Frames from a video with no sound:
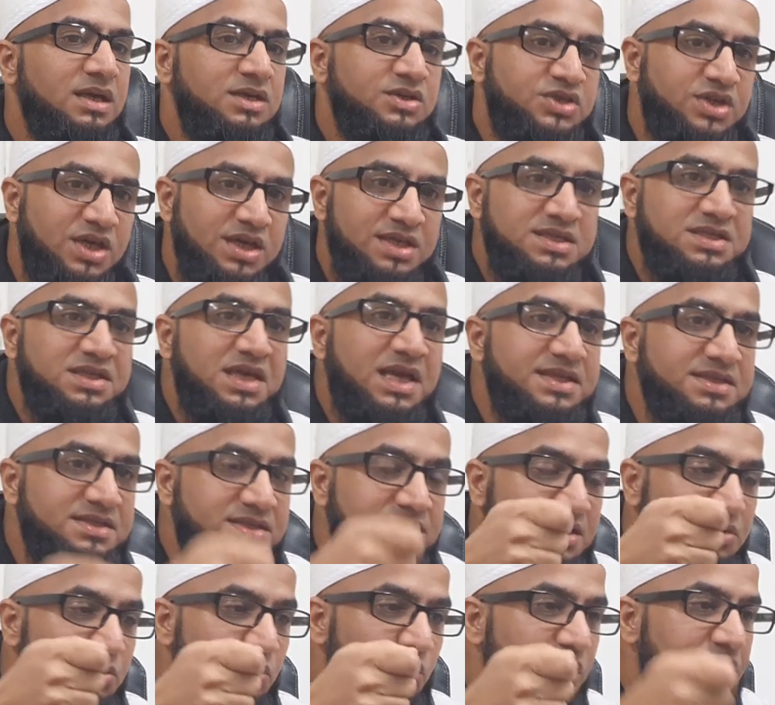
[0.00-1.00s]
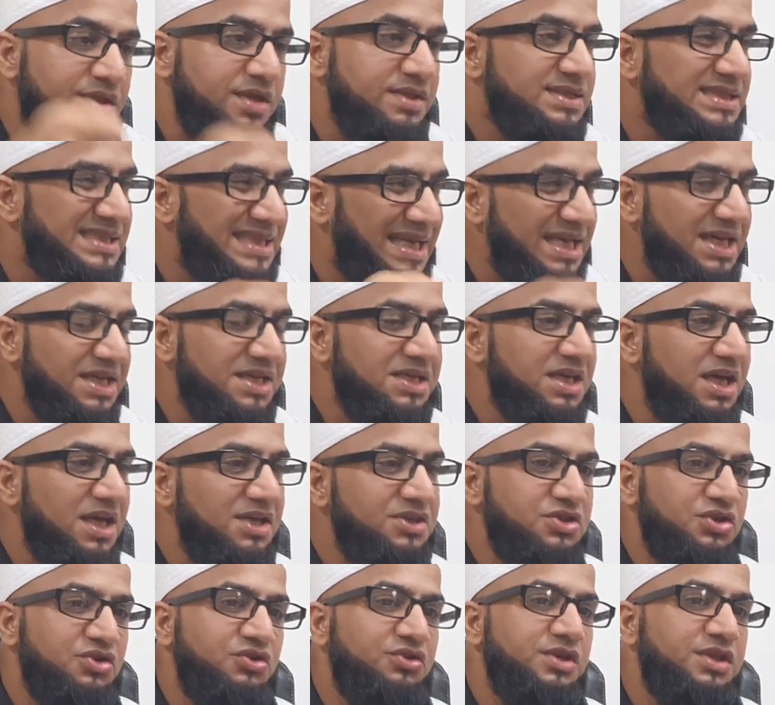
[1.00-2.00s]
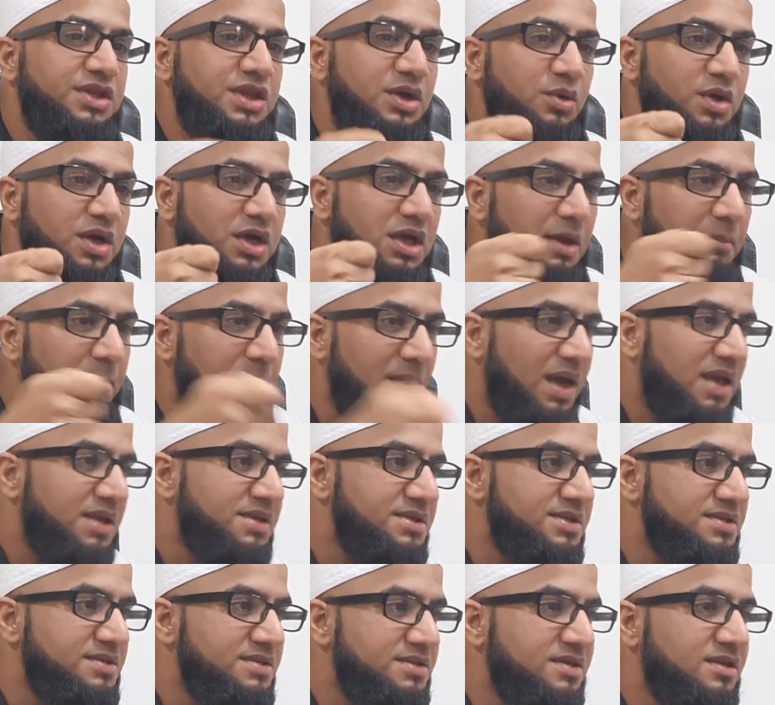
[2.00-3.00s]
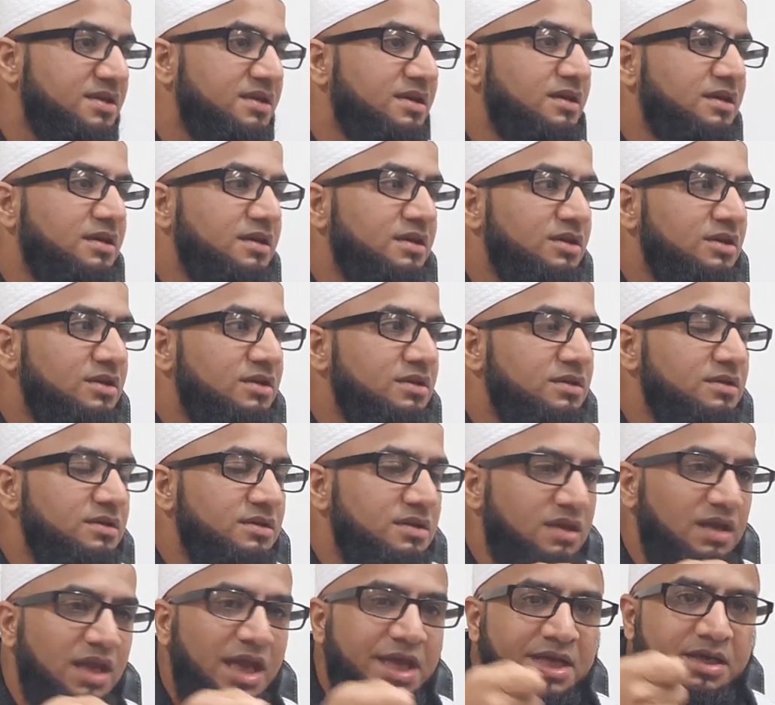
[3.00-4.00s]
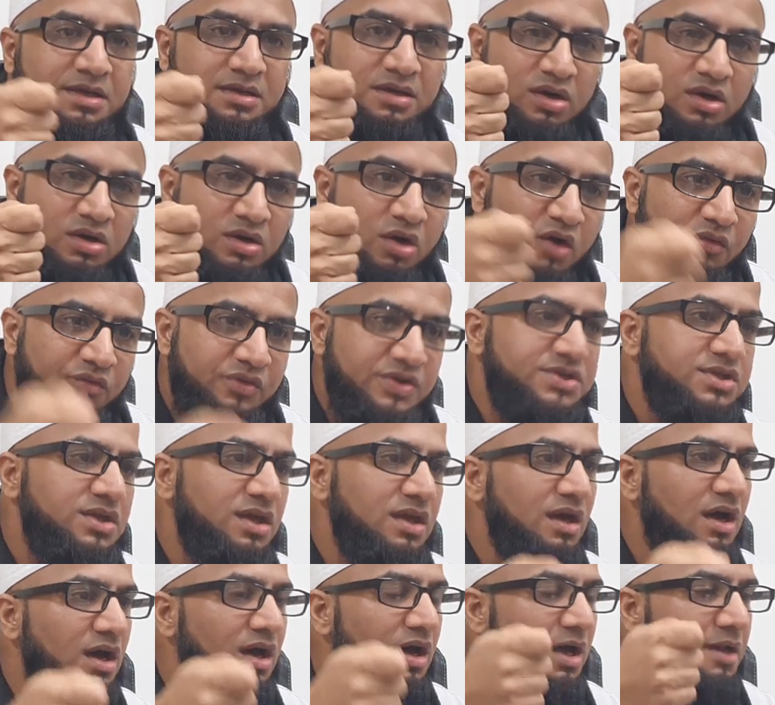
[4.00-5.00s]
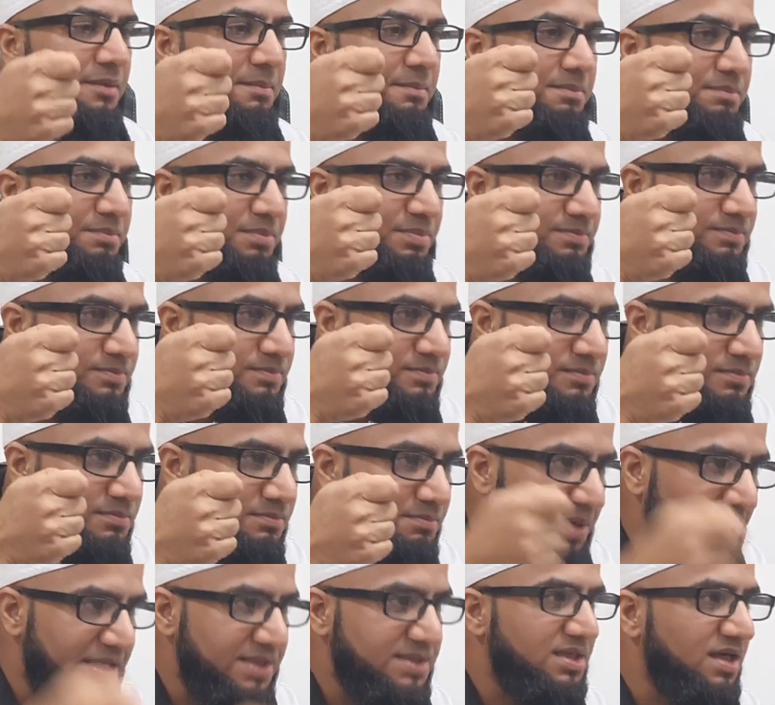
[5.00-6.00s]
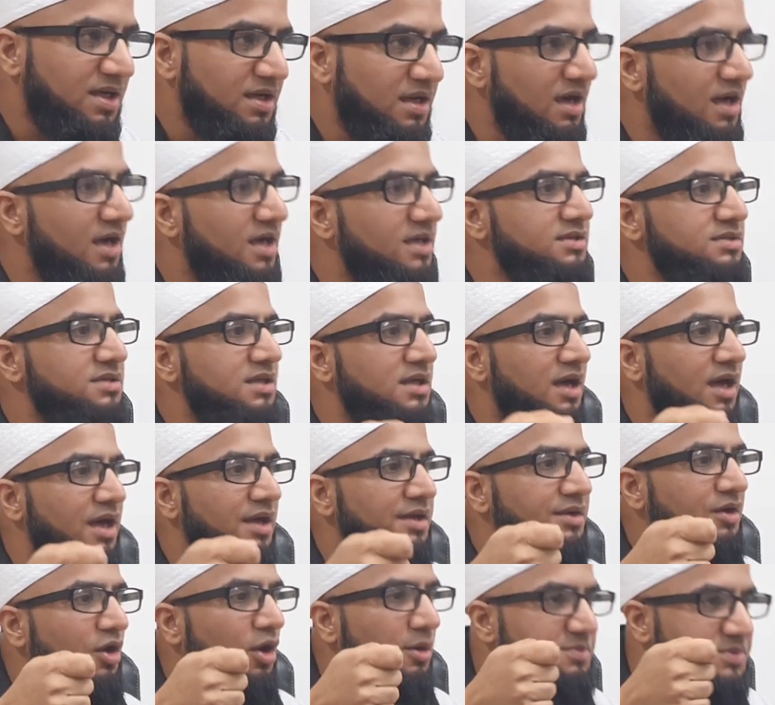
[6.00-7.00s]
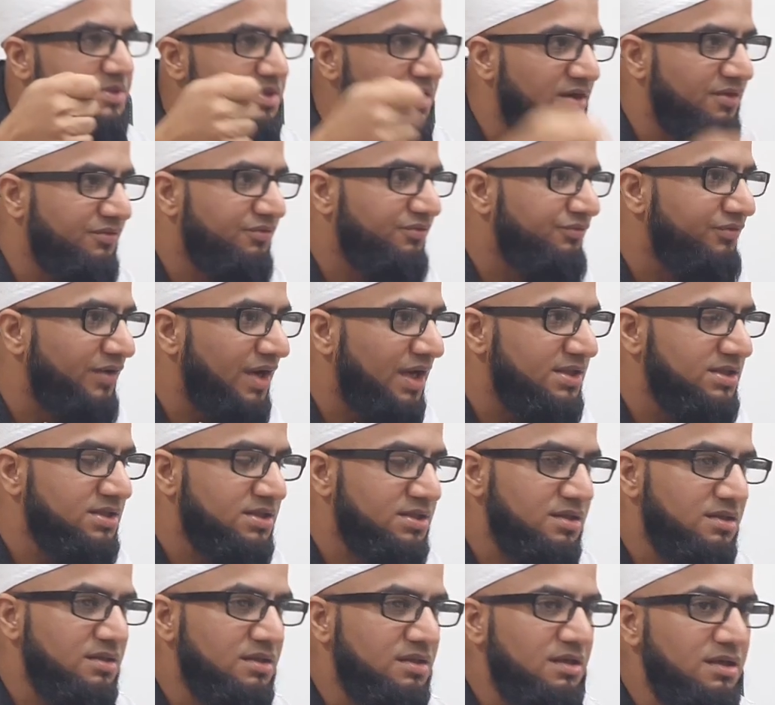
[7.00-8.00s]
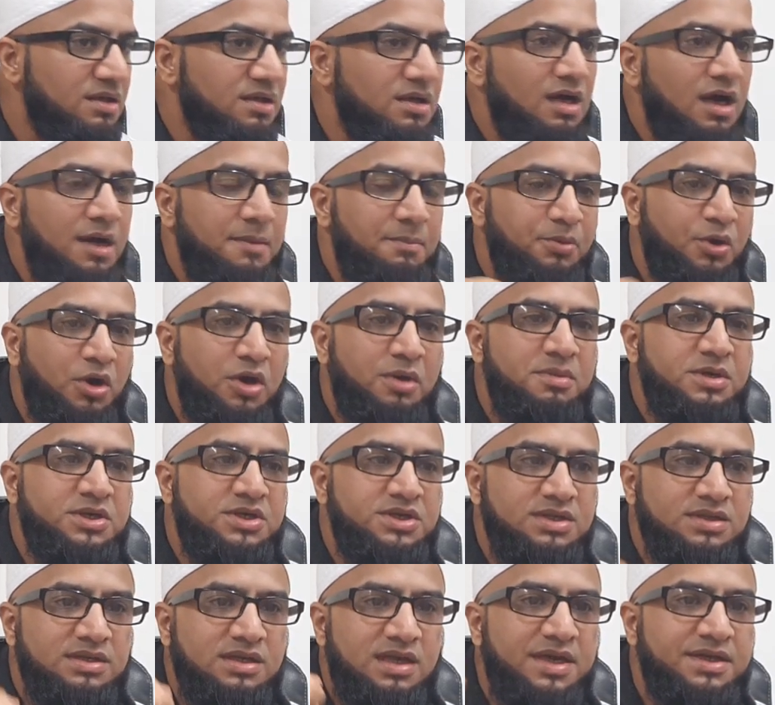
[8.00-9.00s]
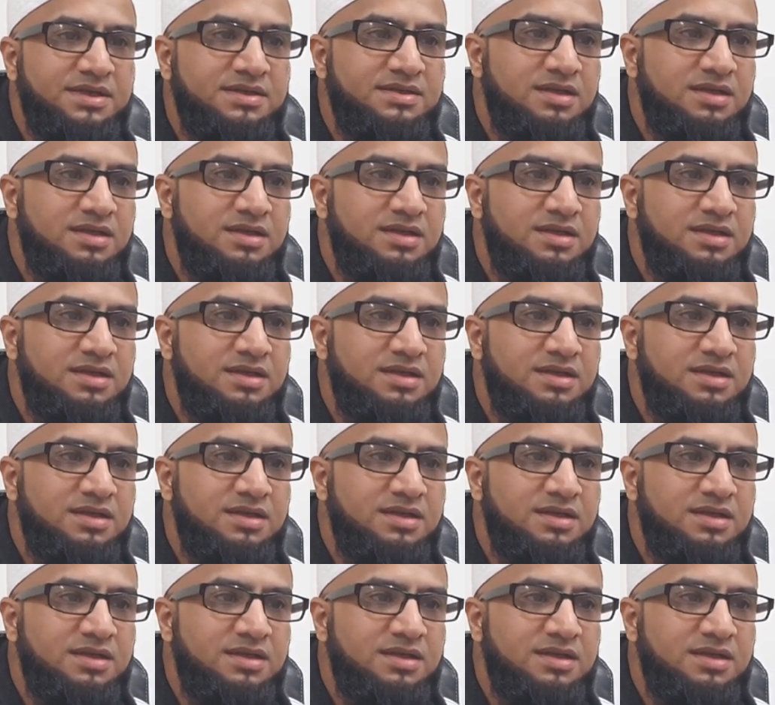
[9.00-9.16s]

Just as with the second category, there were commands like offer salah and pay zakat and observe fast, and prohibitions like